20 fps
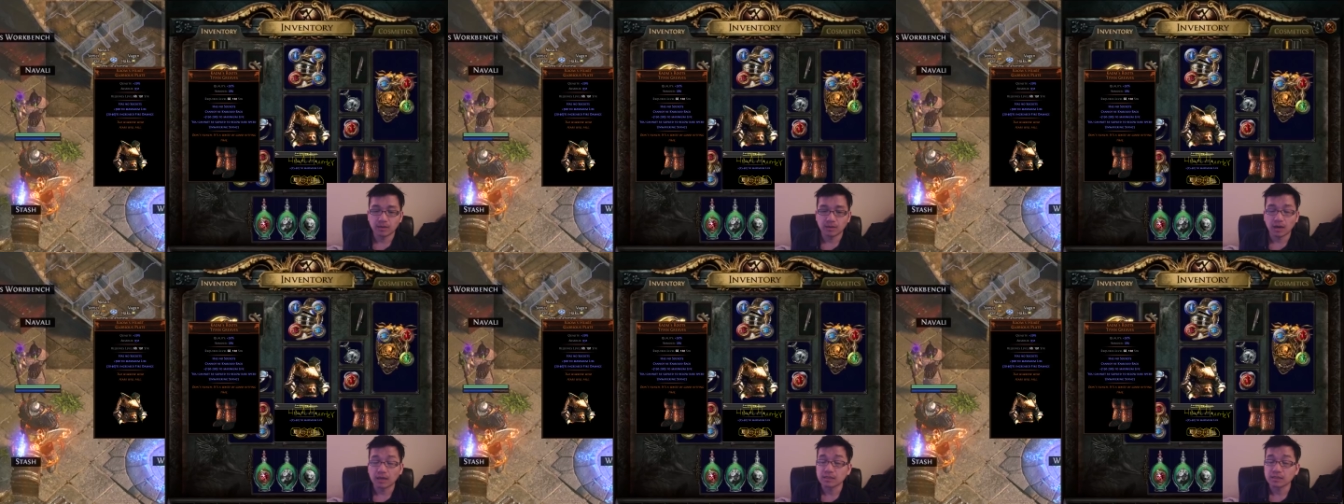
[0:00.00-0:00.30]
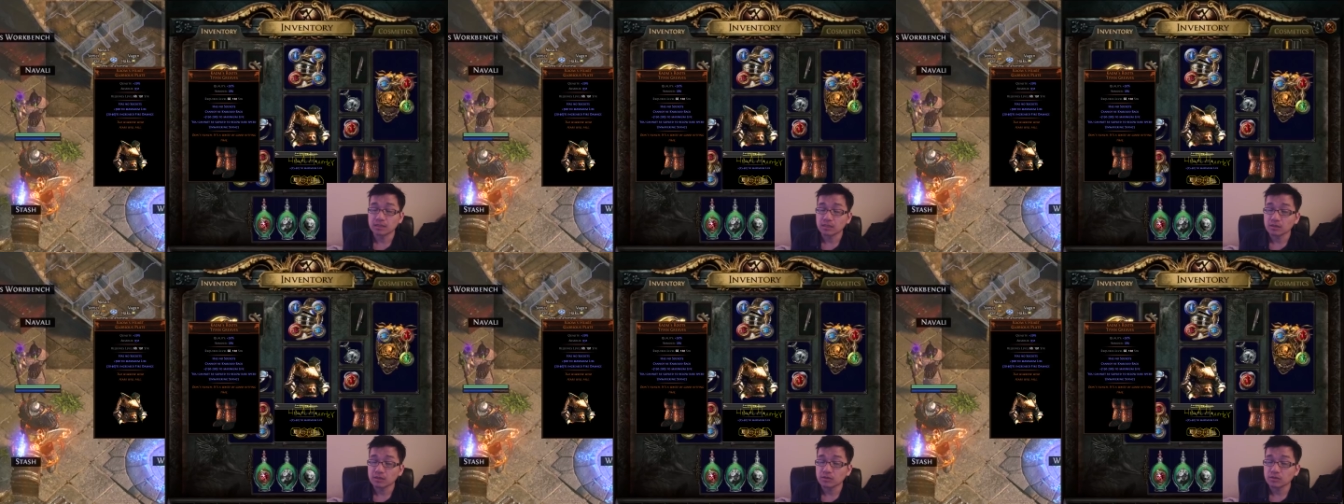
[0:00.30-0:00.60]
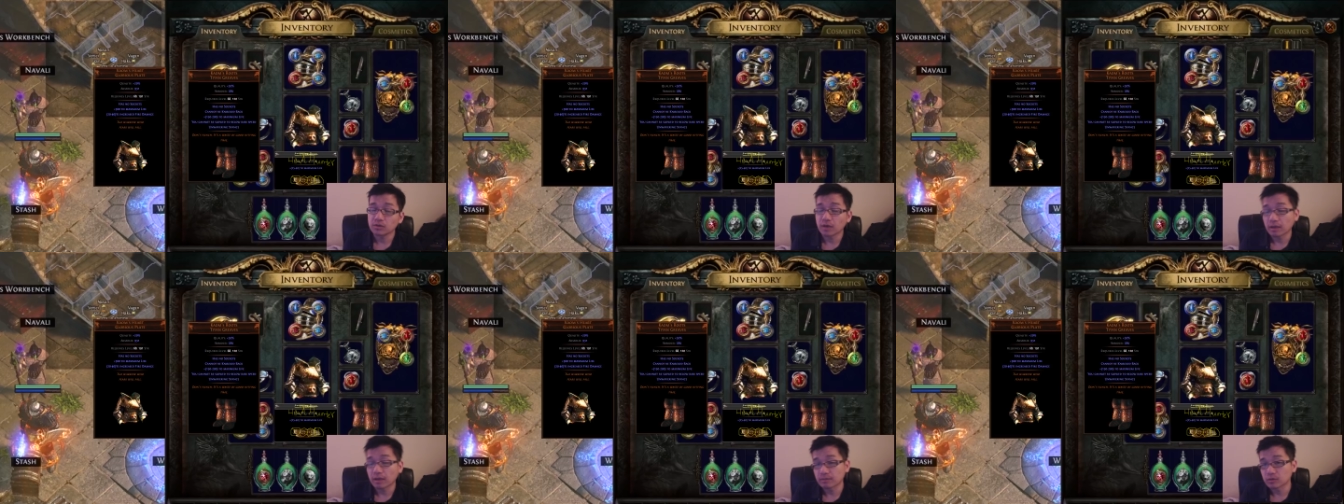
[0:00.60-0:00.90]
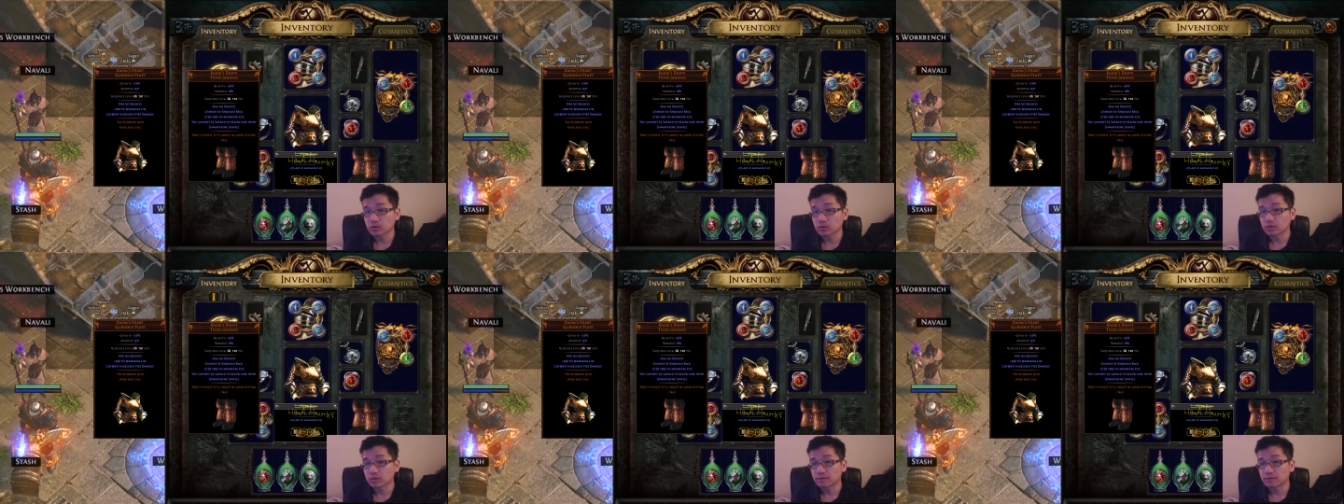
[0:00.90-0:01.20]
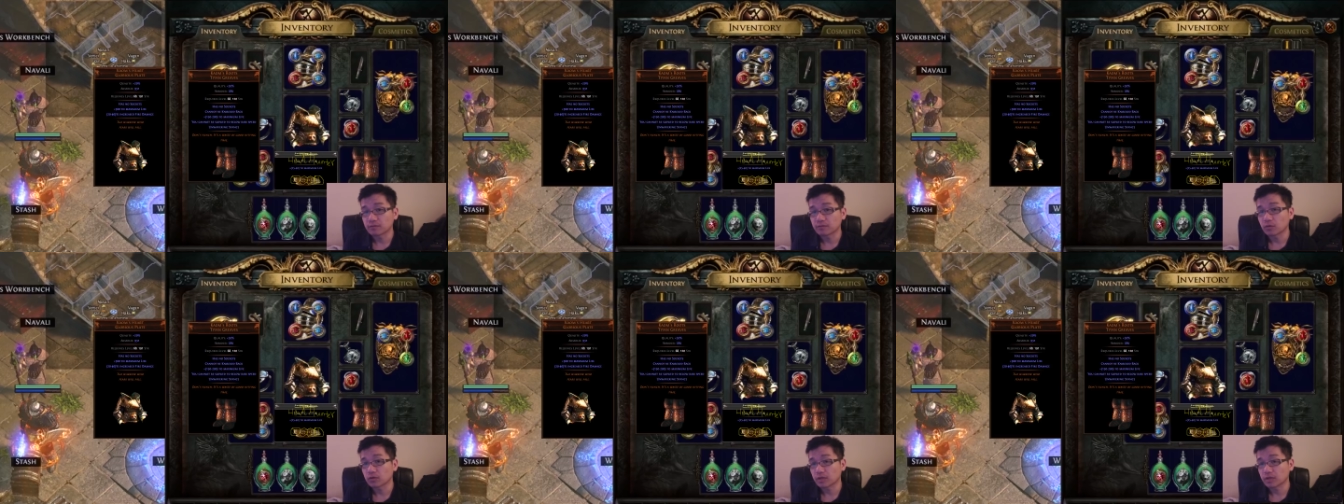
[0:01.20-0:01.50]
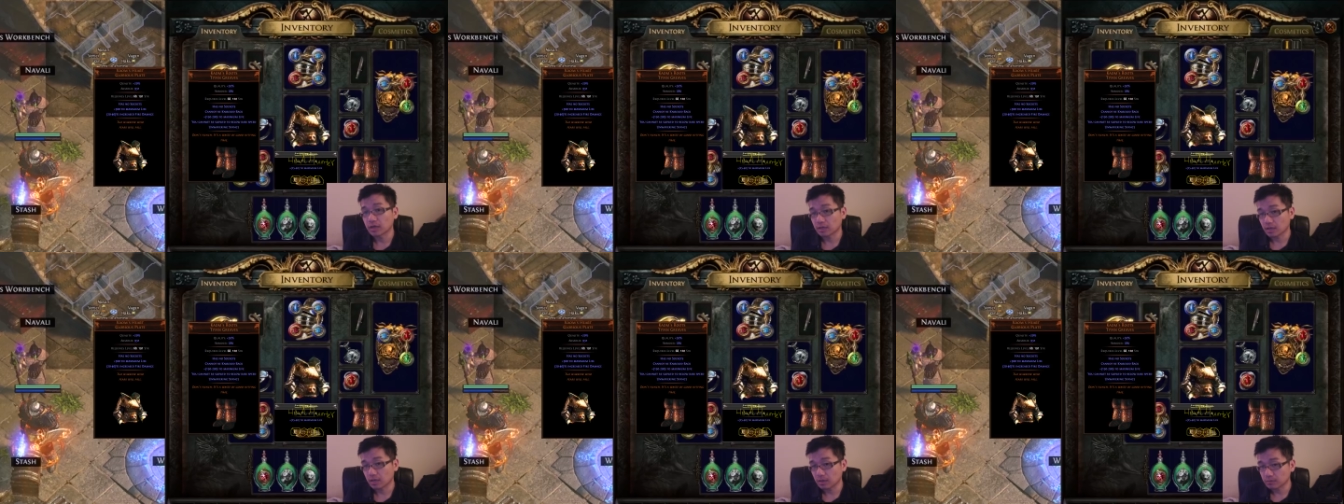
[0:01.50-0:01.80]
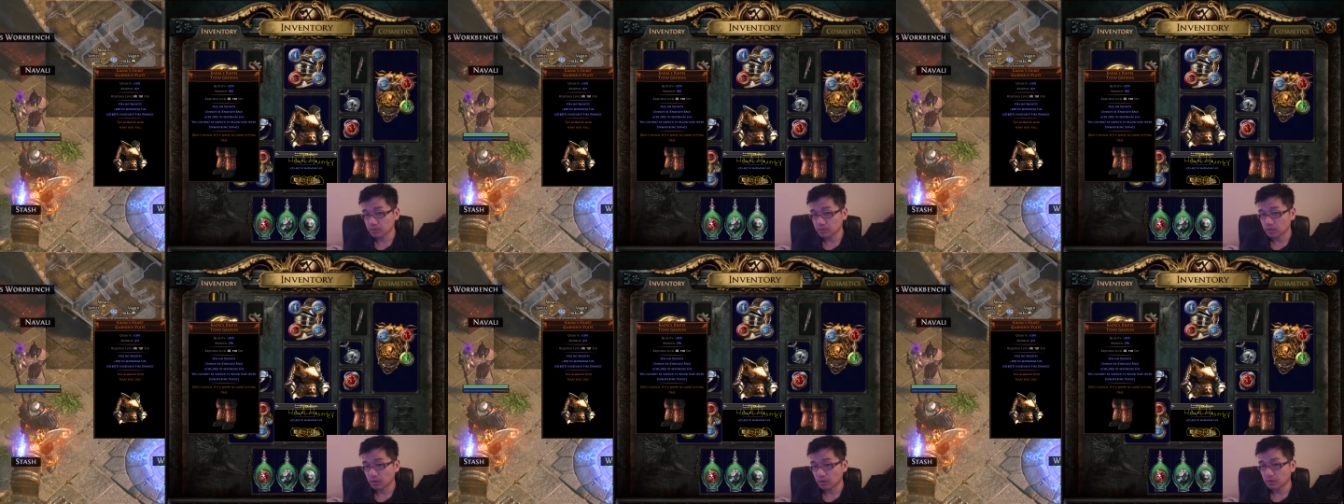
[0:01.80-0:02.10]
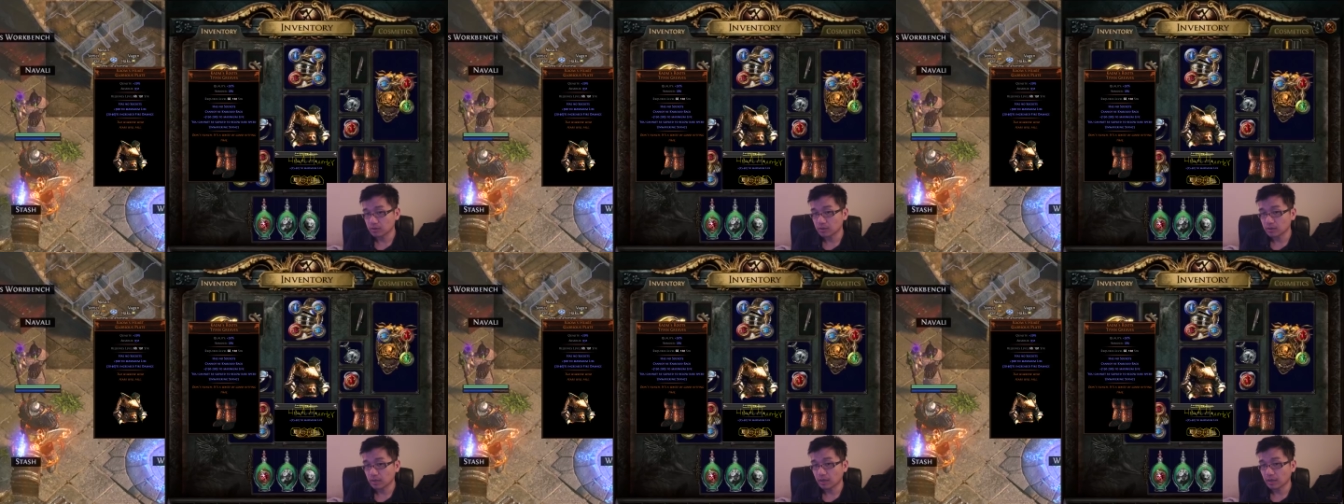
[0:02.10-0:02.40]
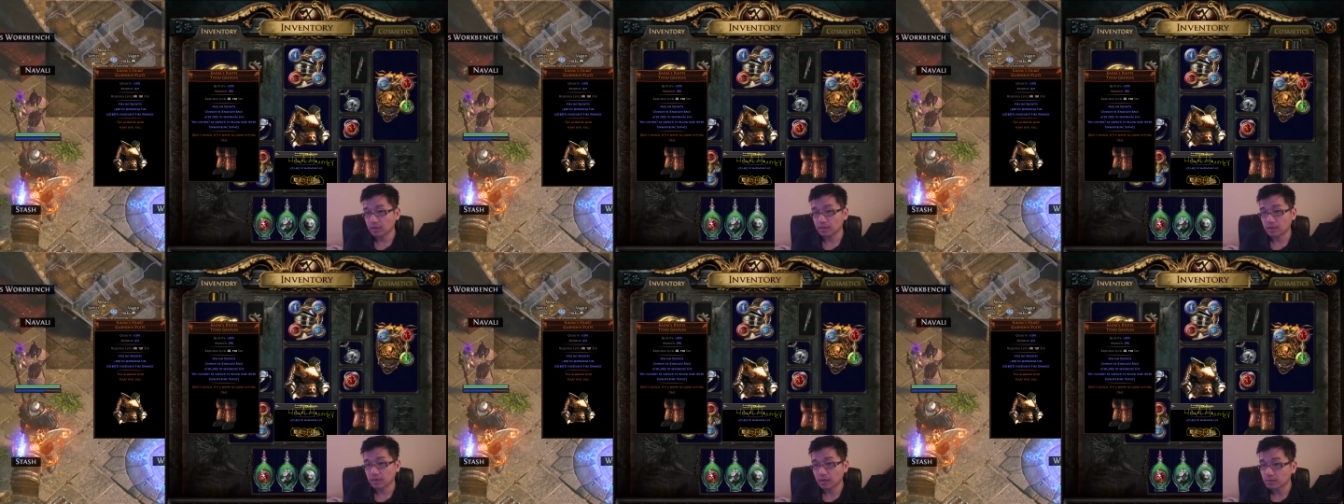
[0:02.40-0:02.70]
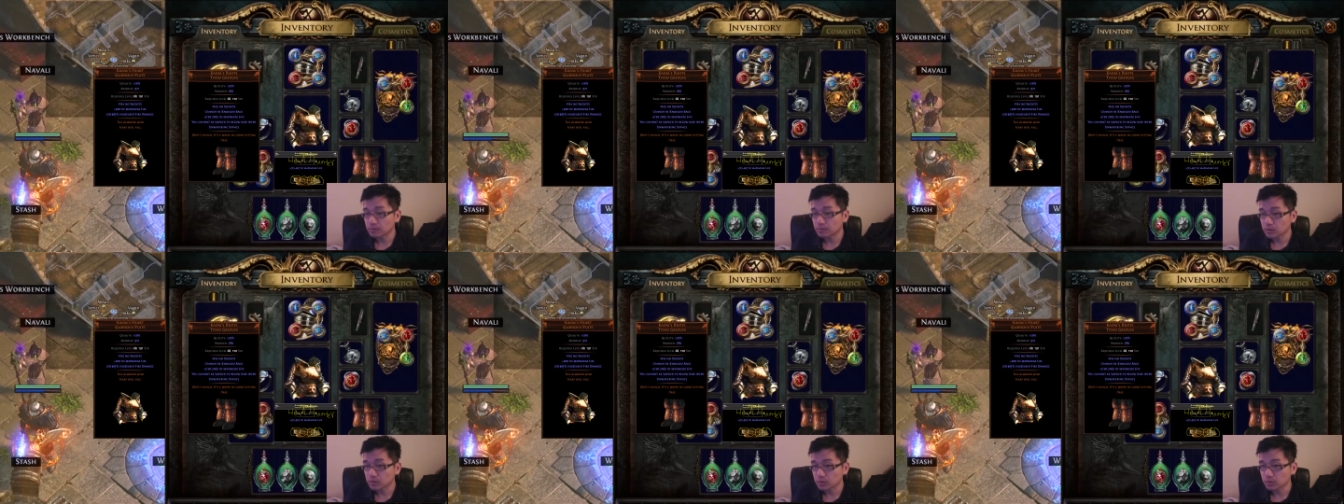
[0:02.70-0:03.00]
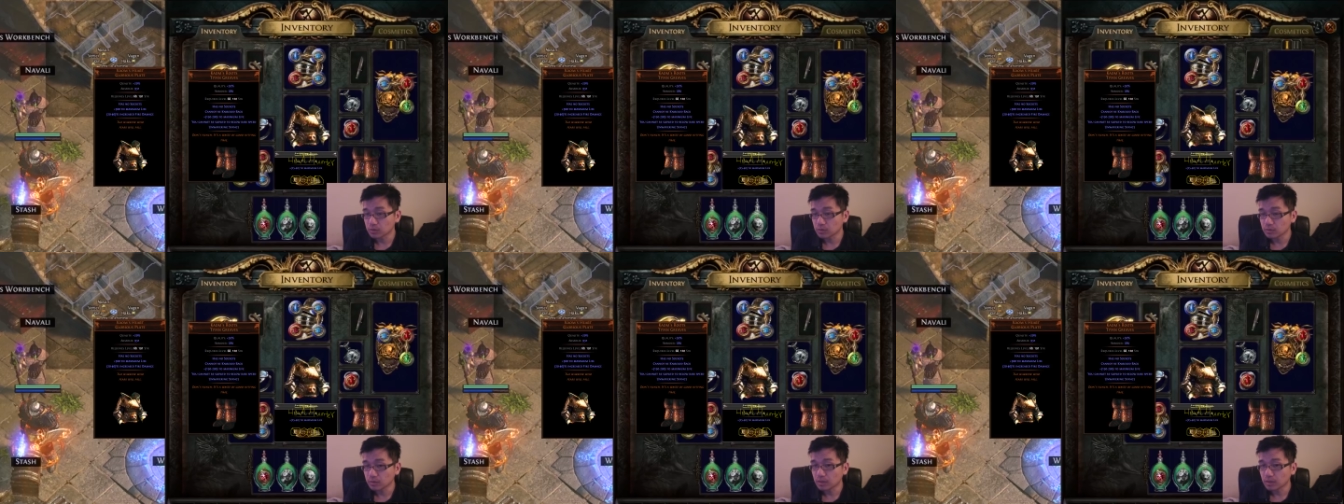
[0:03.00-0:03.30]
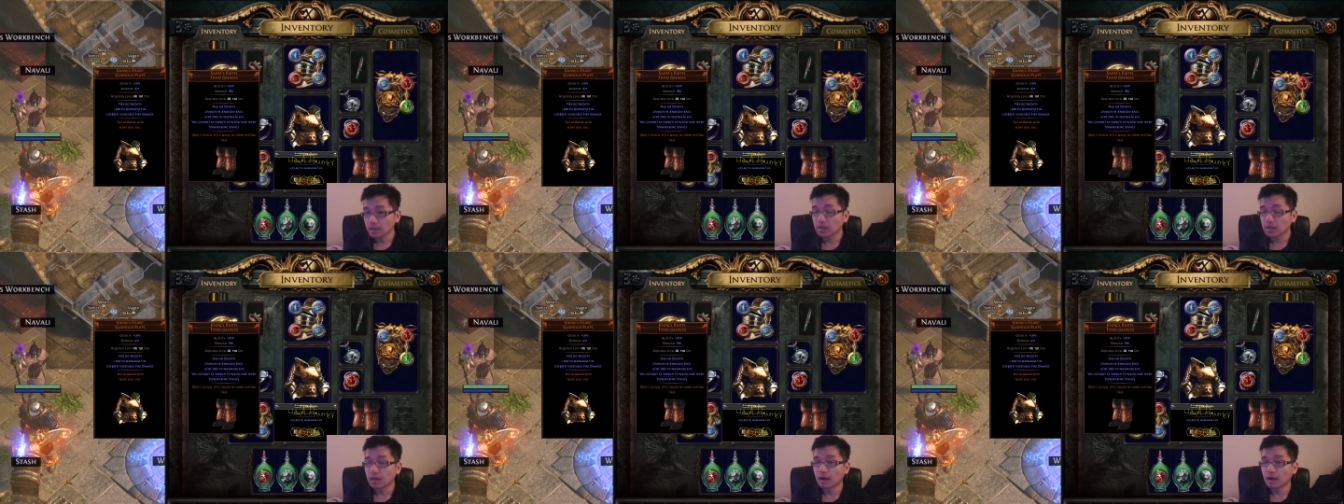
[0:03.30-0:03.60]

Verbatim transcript: But until you're able to afford that Kaom's Heart and Kaom's Root,